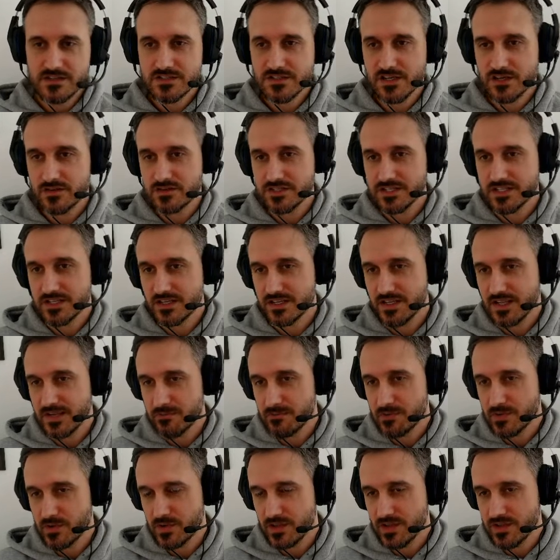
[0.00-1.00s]
So I was thinking
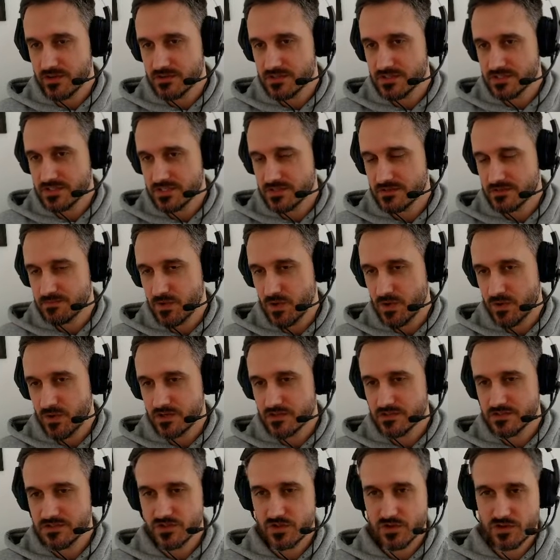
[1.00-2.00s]
like Bulgaria, it's a small
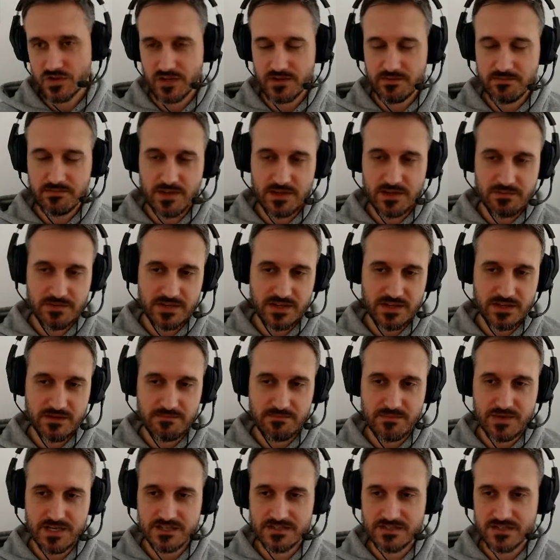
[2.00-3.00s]
country. Okay, maybe
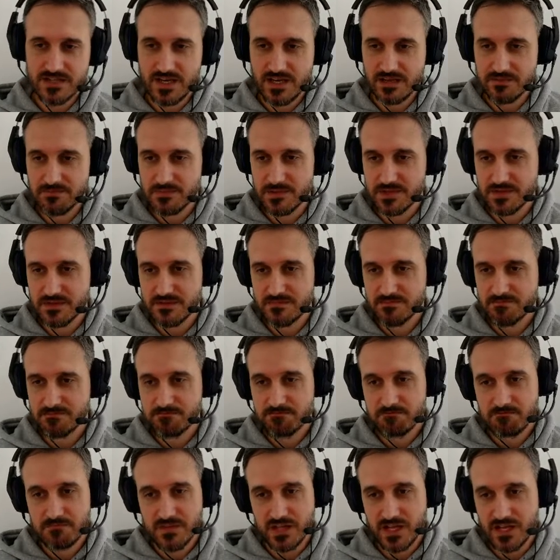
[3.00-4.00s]
they missed that, but
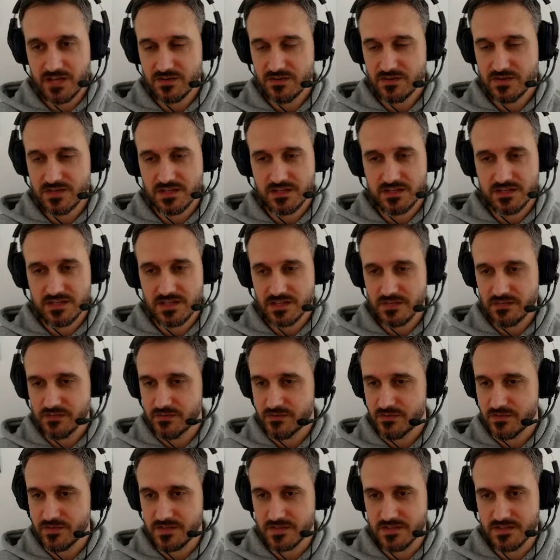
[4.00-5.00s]
I don't think like
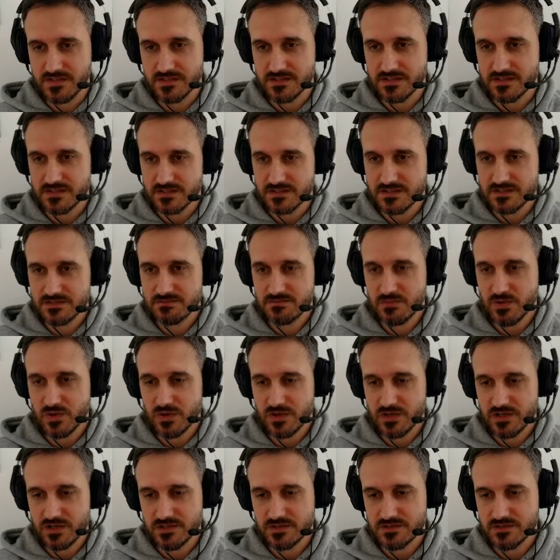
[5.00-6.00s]
Finland, it's a
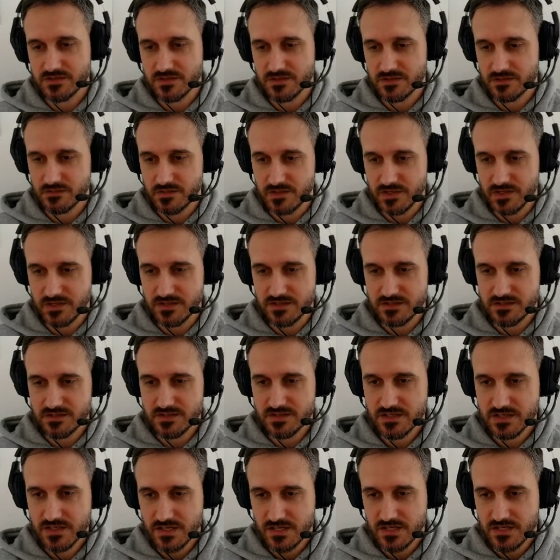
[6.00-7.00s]
small country, to be
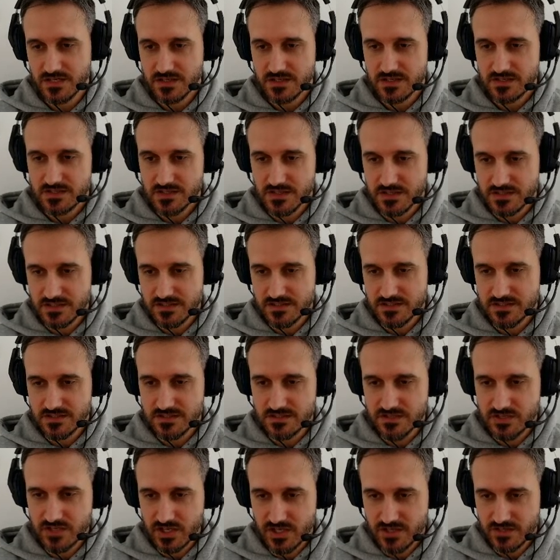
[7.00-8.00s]
honest.
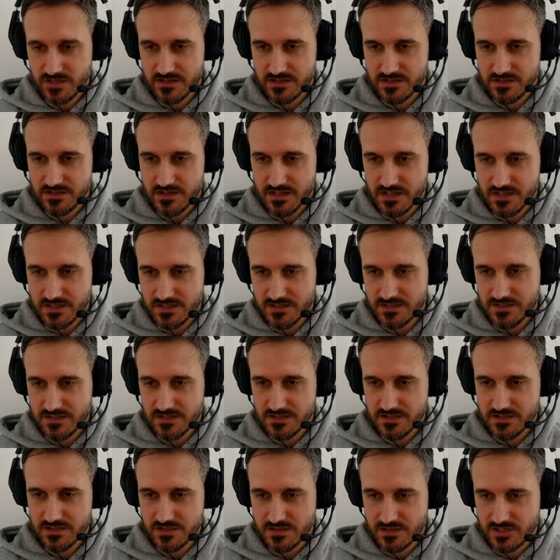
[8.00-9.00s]
Let's check. Let's
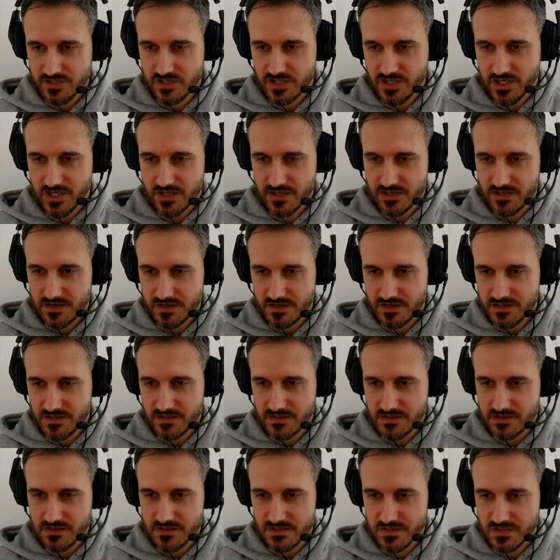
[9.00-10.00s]
just check
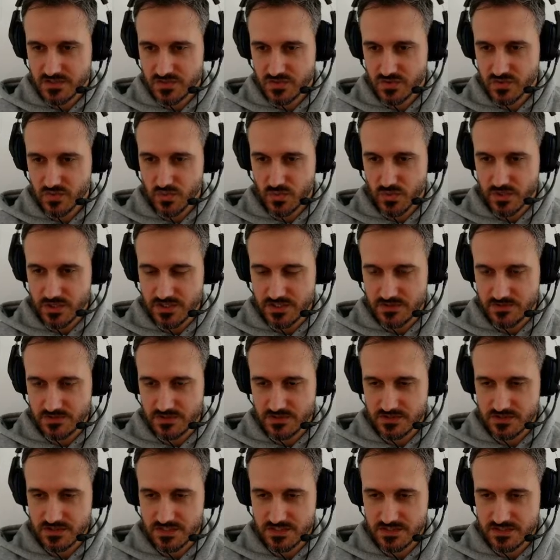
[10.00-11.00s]
Swedish,
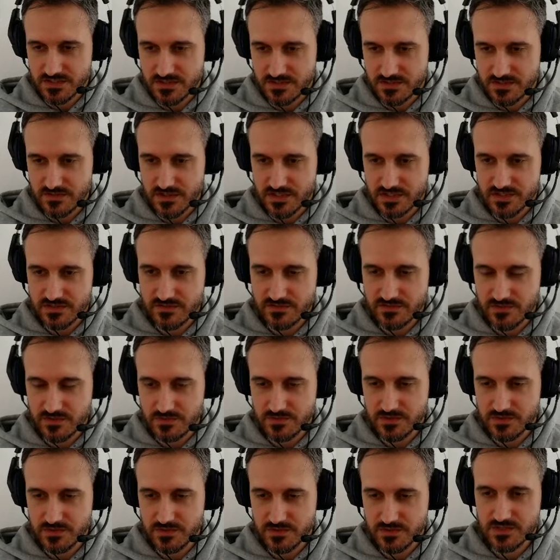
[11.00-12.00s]
because that's interesting
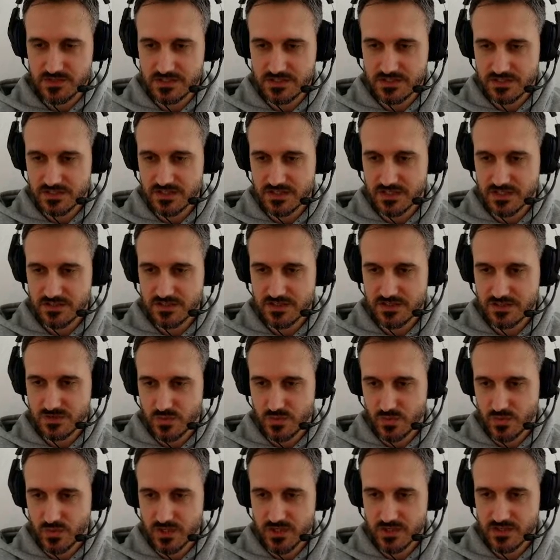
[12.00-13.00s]
for me. So let's check
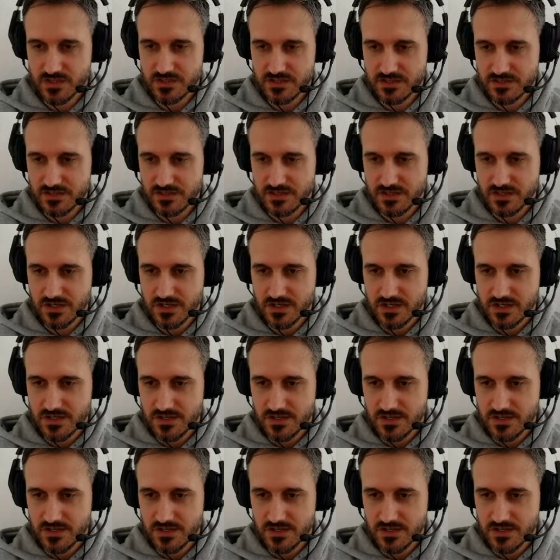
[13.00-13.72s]
Swedish.